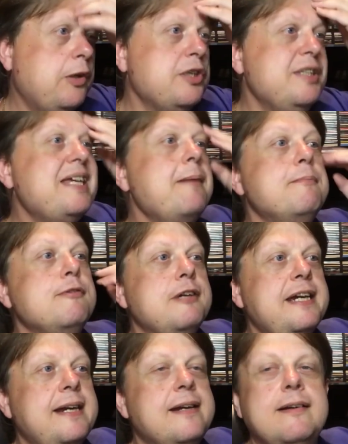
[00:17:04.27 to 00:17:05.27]

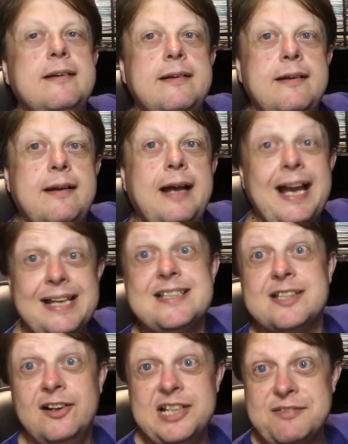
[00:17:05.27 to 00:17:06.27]
contemporary
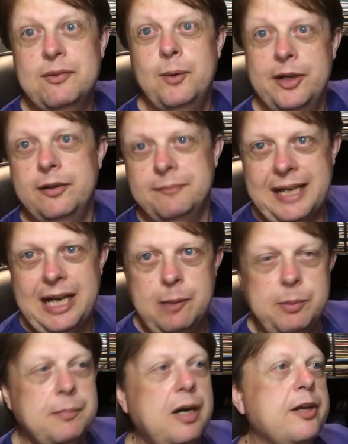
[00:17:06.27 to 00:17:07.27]
A-sides that weren't on the
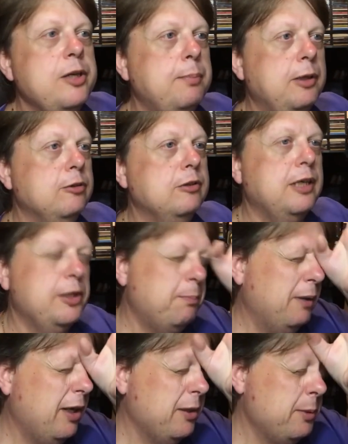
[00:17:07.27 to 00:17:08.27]
album. Are You Blue or Are You
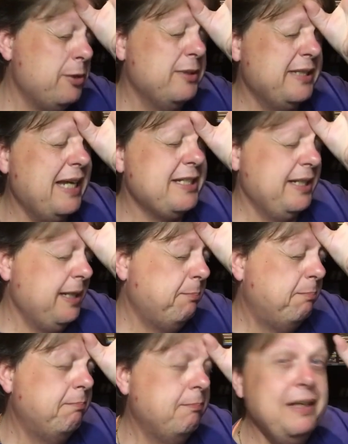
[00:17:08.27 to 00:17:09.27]
Blind, which was actually a
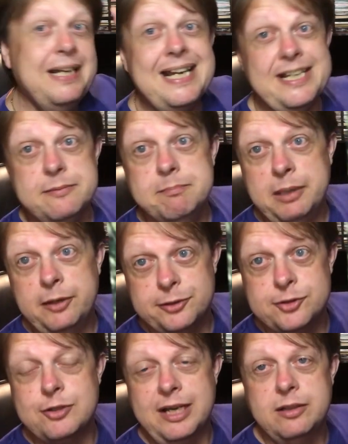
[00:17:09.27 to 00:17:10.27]
hidden
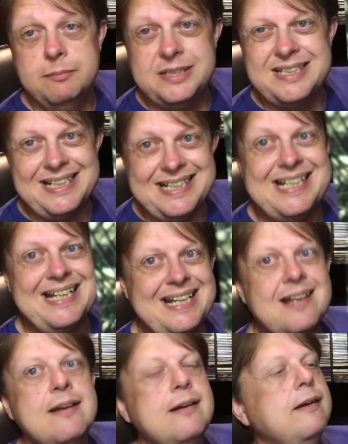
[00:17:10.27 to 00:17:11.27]
bonus track on the
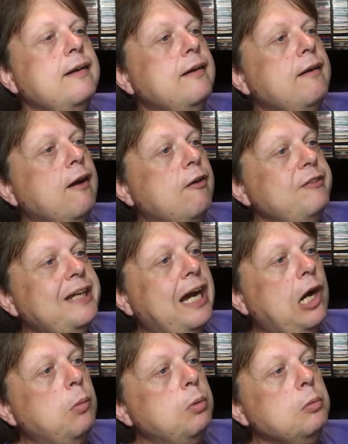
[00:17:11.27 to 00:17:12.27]
CD of the
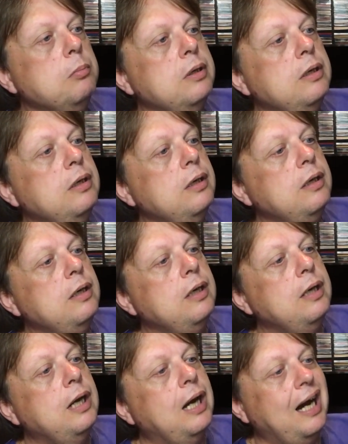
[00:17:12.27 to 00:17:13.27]
album.
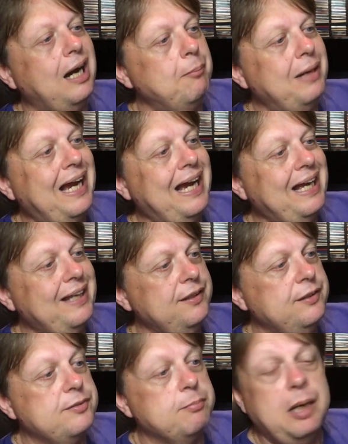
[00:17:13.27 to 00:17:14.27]

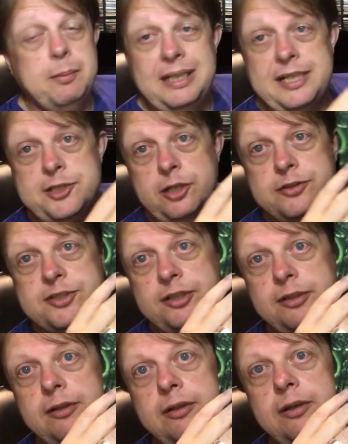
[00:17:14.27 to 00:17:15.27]
And Marblehead
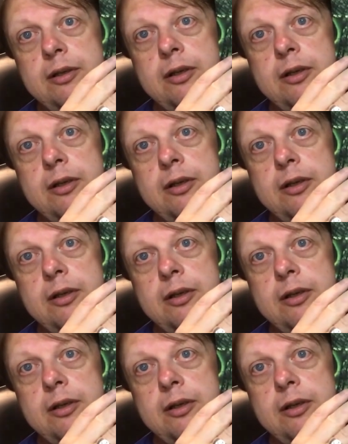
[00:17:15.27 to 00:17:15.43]
Johnson.